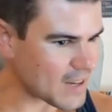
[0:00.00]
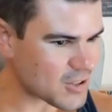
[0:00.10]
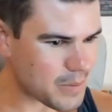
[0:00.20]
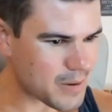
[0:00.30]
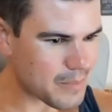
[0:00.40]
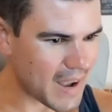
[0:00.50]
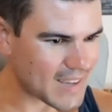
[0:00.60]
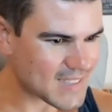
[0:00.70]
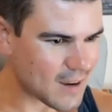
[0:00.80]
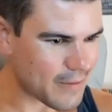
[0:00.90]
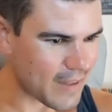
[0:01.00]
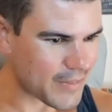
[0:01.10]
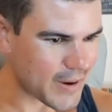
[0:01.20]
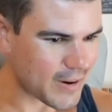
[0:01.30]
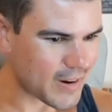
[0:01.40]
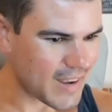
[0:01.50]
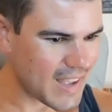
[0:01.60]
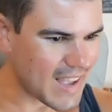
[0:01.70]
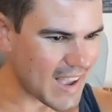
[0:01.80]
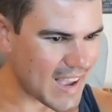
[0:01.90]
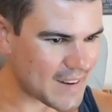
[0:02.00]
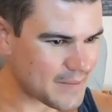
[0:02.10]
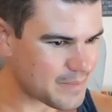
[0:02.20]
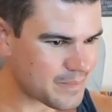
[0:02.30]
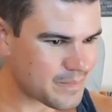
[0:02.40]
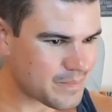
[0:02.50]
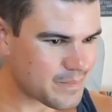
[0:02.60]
I should put myself out there and